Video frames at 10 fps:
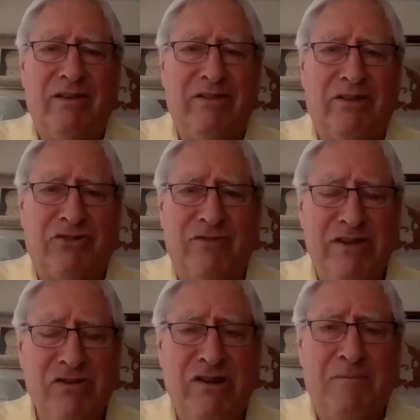the Soviet
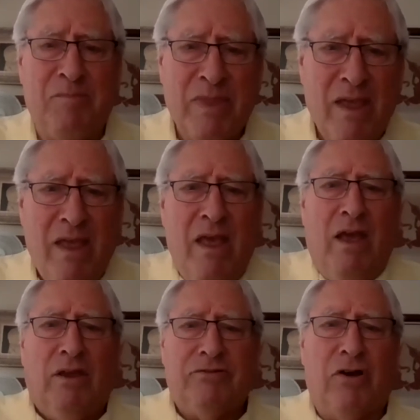Union.
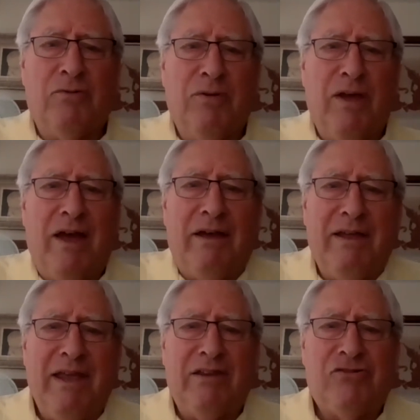So
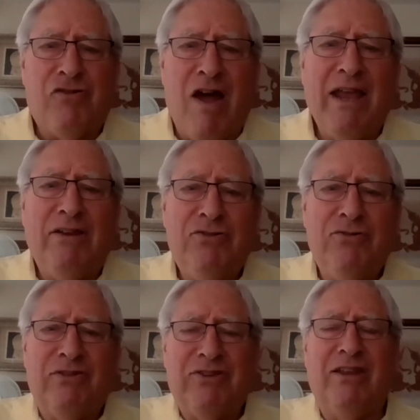it's trying to,
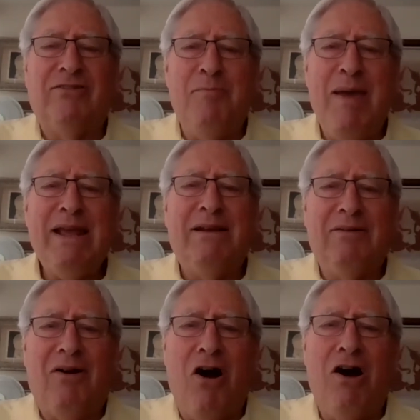in a sense, make
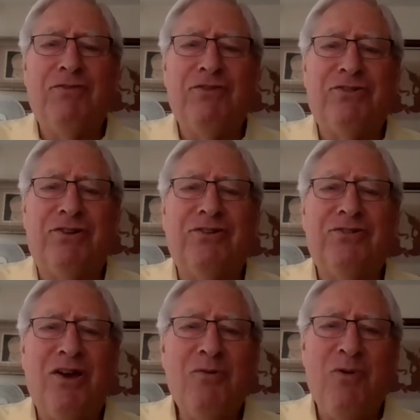officers
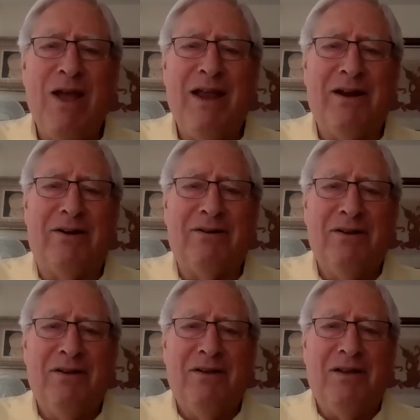aware
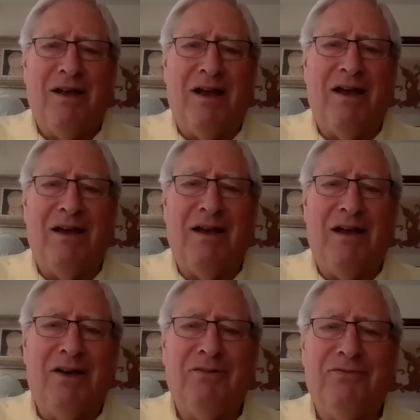
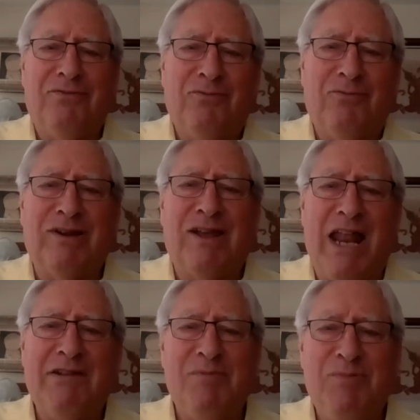of what
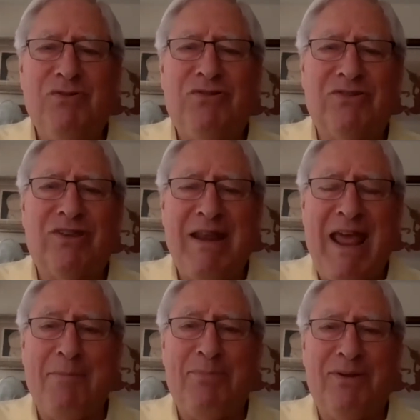kind of abuses can
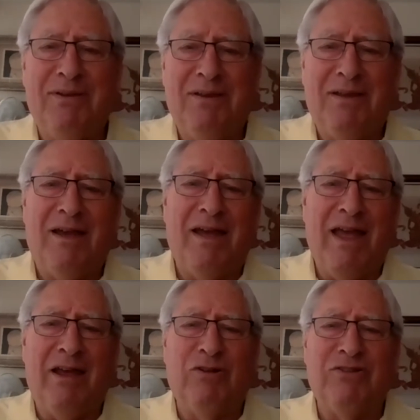happen
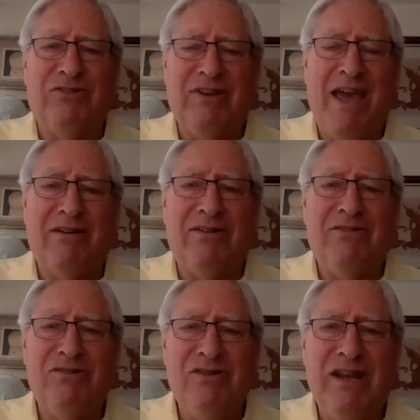and what
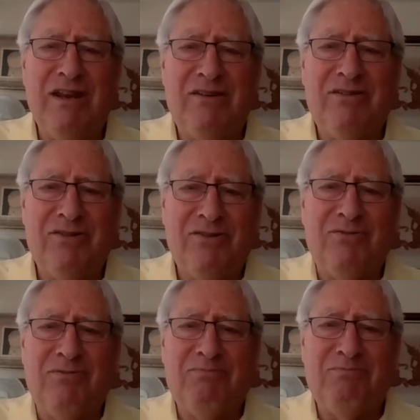standards you need to
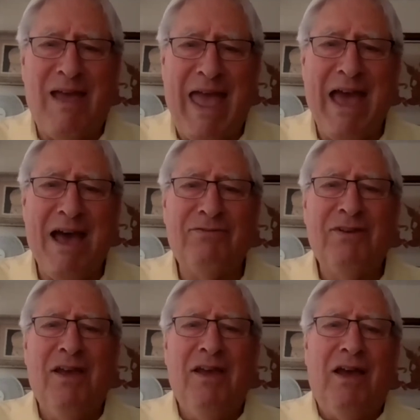have,
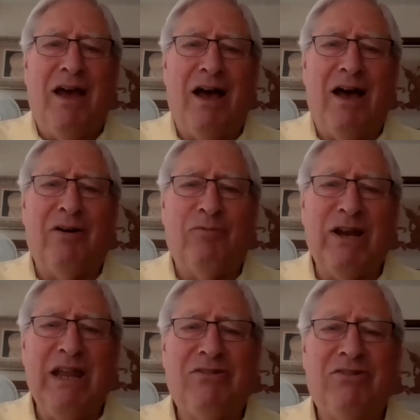
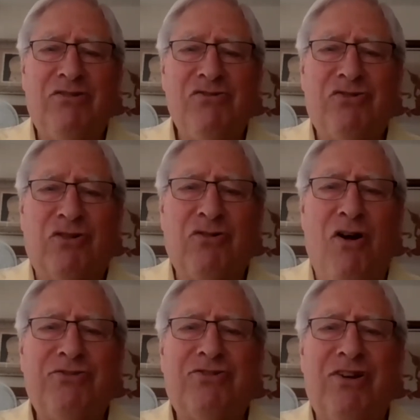what institutional
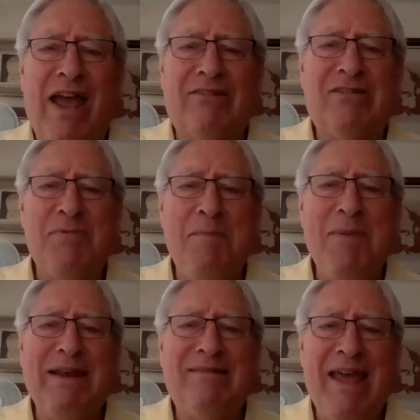culture has to be
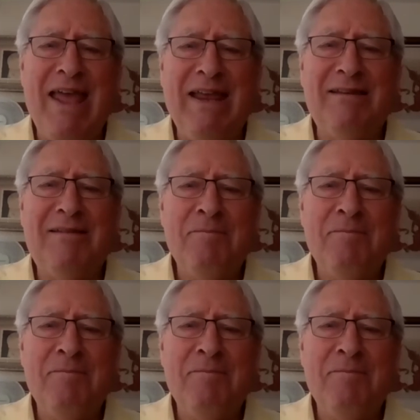maintained